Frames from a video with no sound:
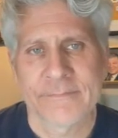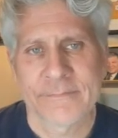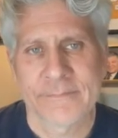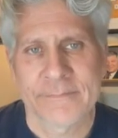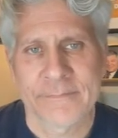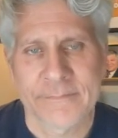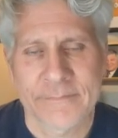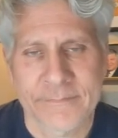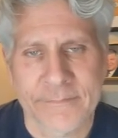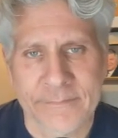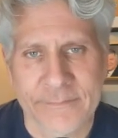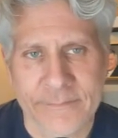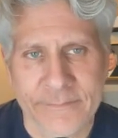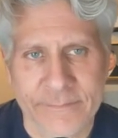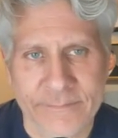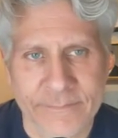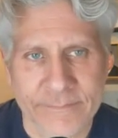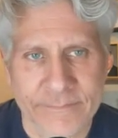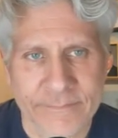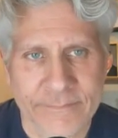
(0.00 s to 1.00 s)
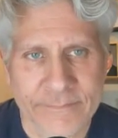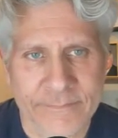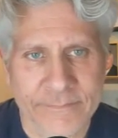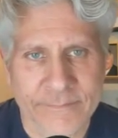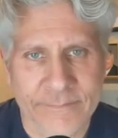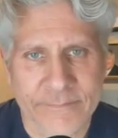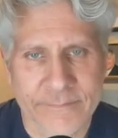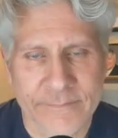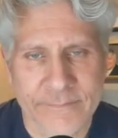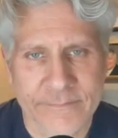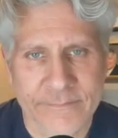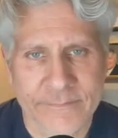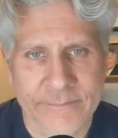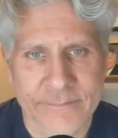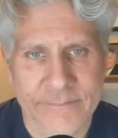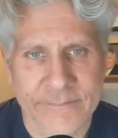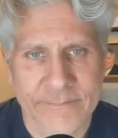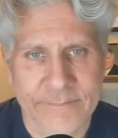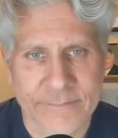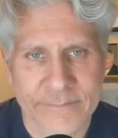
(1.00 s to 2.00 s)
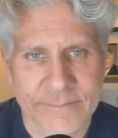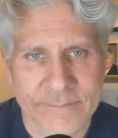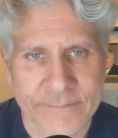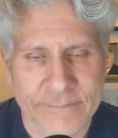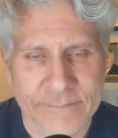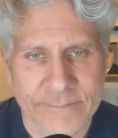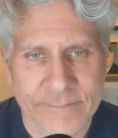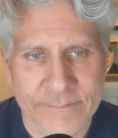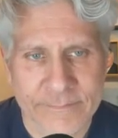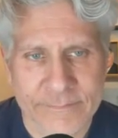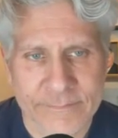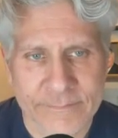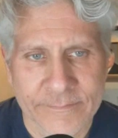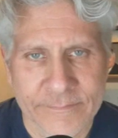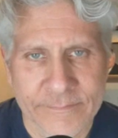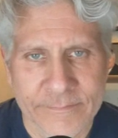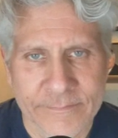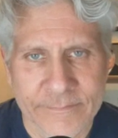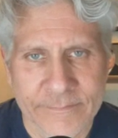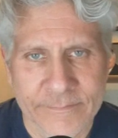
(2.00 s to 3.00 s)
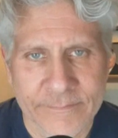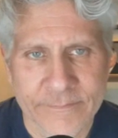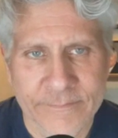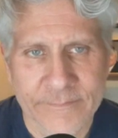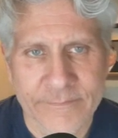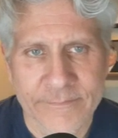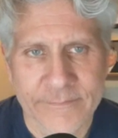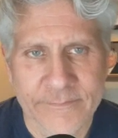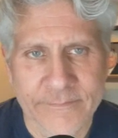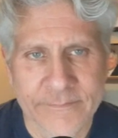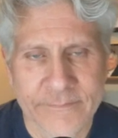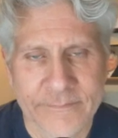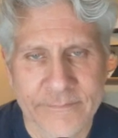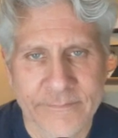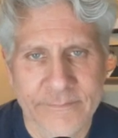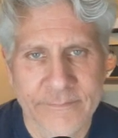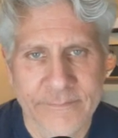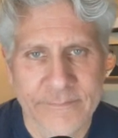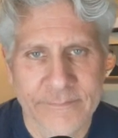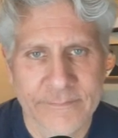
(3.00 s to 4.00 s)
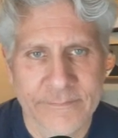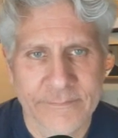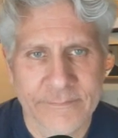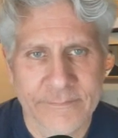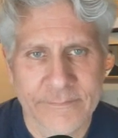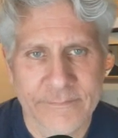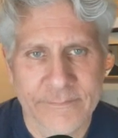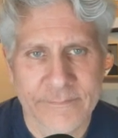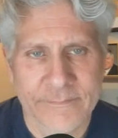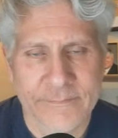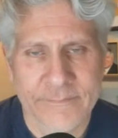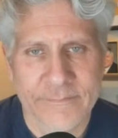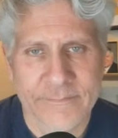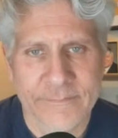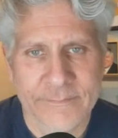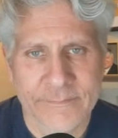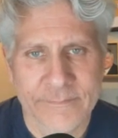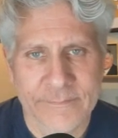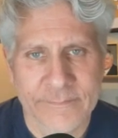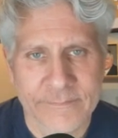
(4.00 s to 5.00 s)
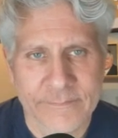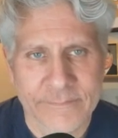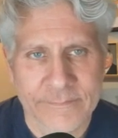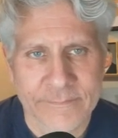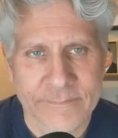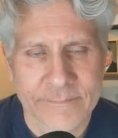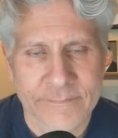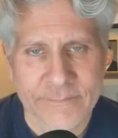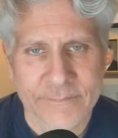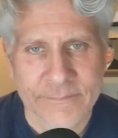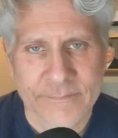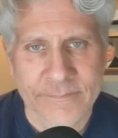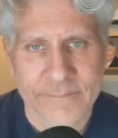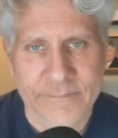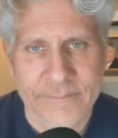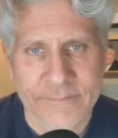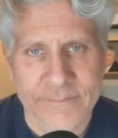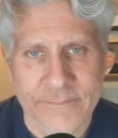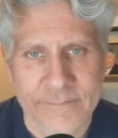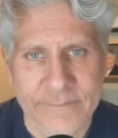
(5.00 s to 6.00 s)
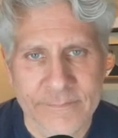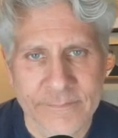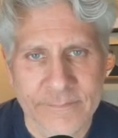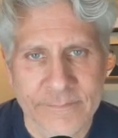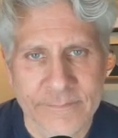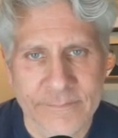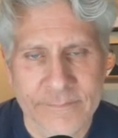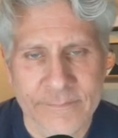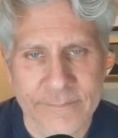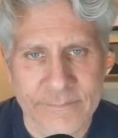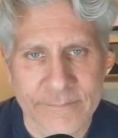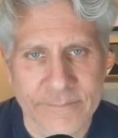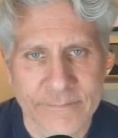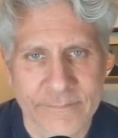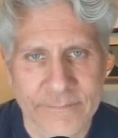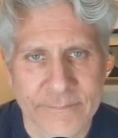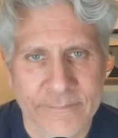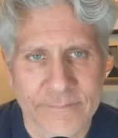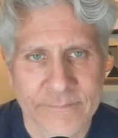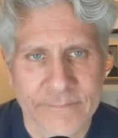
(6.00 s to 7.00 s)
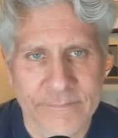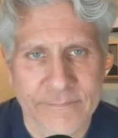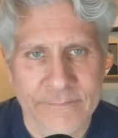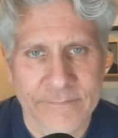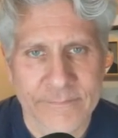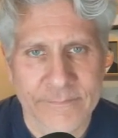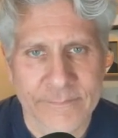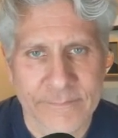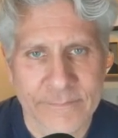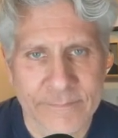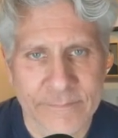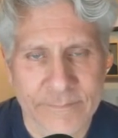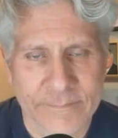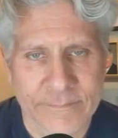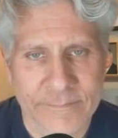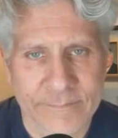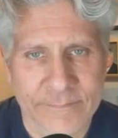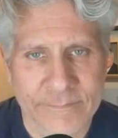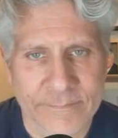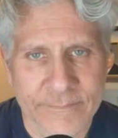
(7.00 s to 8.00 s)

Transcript: No words are spoken by the person on screen.